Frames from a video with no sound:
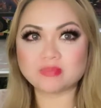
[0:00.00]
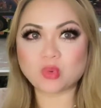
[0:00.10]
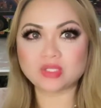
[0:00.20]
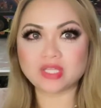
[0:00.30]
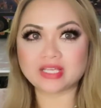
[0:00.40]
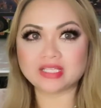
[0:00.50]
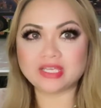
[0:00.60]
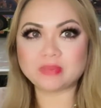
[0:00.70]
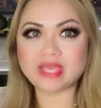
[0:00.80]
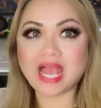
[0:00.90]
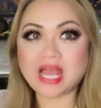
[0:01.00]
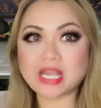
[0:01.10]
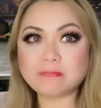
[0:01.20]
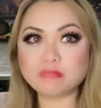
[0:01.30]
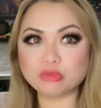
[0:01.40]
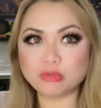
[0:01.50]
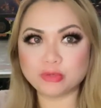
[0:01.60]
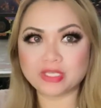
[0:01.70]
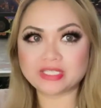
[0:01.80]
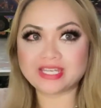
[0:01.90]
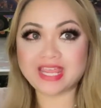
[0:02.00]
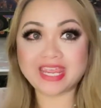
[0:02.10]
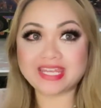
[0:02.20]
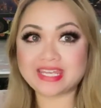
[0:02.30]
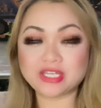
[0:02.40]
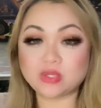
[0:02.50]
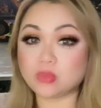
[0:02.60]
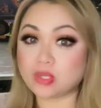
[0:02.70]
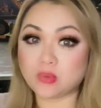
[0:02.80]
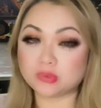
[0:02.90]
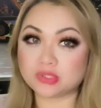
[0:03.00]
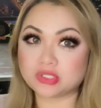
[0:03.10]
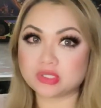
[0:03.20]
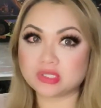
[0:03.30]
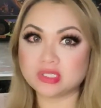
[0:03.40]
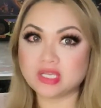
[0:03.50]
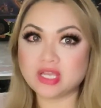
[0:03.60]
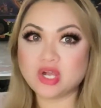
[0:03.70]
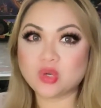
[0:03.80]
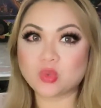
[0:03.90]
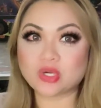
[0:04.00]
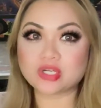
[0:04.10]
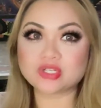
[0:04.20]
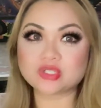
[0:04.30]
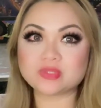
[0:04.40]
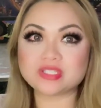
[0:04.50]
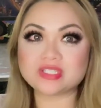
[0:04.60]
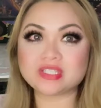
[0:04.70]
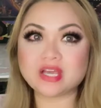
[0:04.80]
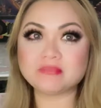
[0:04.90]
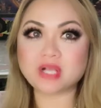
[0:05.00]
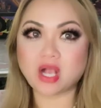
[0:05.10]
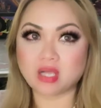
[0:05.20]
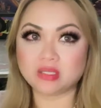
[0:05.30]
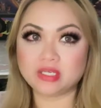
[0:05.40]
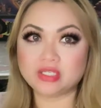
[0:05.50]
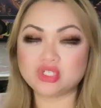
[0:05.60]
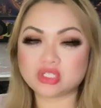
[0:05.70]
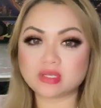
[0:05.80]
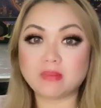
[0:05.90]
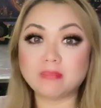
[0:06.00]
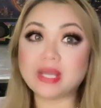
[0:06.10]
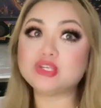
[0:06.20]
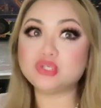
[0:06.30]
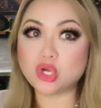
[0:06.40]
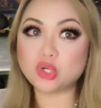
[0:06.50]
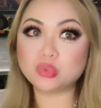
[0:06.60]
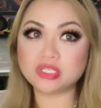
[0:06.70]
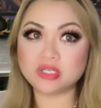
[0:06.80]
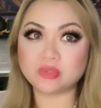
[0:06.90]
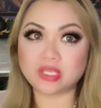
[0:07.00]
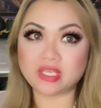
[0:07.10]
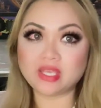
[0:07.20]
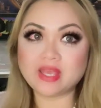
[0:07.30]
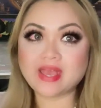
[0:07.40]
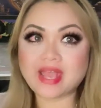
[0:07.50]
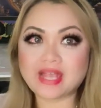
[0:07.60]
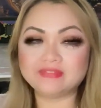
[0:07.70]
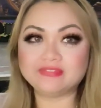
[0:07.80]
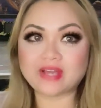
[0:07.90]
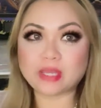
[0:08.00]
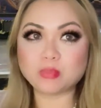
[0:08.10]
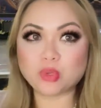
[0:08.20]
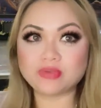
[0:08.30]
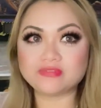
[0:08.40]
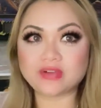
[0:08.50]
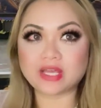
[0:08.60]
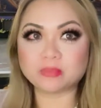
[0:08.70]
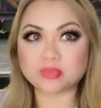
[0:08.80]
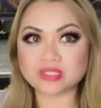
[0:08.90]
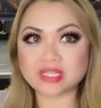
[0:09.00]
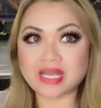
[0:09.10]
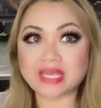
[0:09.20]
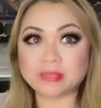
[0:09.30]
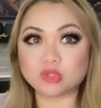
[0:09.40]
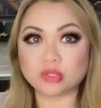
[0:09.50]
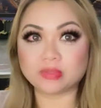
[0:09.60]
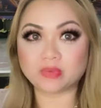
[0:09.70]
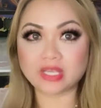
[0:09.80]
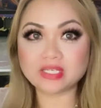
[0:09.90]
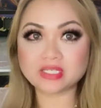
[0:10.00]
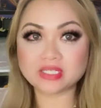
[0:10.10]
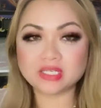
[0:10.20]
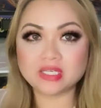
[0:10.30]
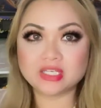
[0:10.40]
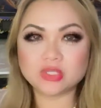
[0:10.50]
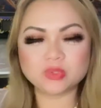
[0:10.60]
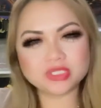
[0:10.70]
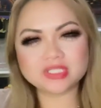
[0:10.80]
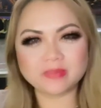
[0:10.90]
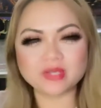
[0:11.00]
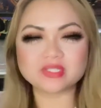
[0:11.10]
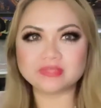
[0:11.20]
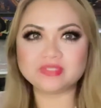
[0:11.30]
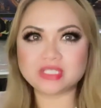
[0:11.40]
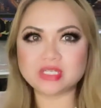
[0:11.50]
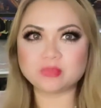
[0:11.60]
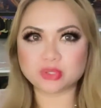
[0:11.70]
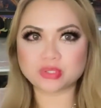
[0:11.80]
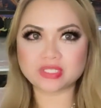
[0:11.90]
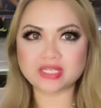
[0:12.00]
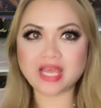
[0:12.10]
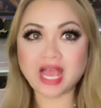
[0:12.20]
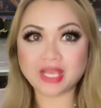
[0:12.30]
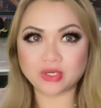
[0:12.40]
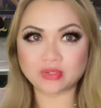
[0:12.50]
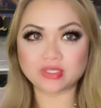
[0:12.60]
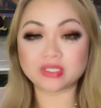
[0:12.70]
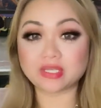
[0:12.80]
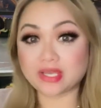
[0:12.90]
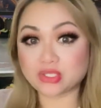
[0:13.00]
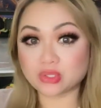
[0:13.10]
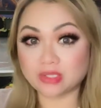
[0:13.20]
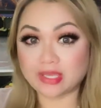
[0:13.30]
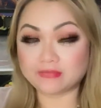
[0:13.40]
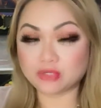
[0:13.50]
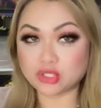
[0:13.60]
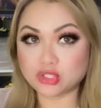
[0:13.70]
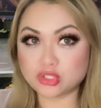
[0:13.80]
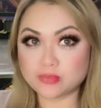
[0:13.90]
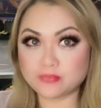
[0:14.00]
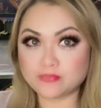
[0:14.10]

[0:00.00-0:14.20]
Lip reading: more likely to be unemployed than any degree holder. Workers with some college but no degree have 5.5% unemployment rate, which is about 17% higher than the national average.